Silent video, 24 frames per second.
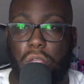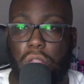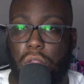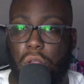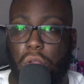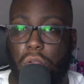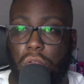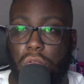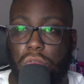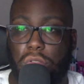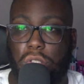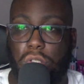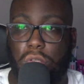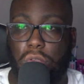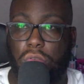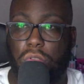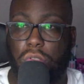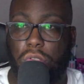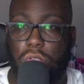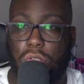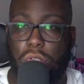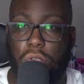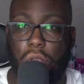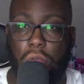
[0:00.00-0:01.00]
also
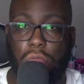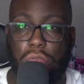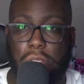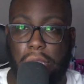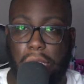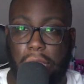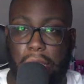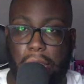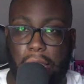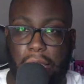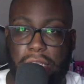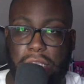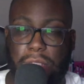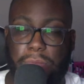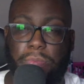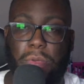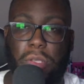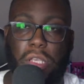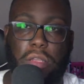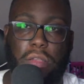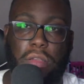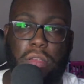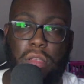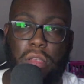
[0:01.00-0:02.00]
use a S
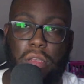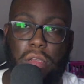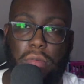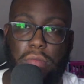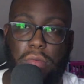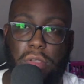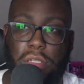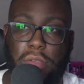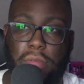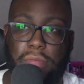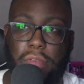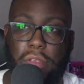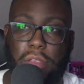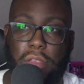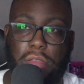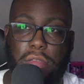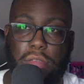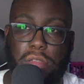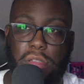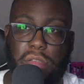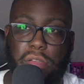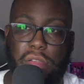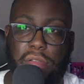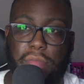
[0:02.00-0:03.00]
Pen, which I think
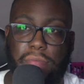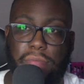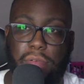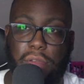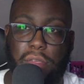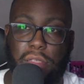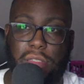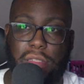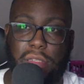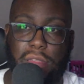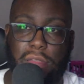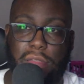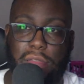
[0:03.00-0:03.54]
solidifies that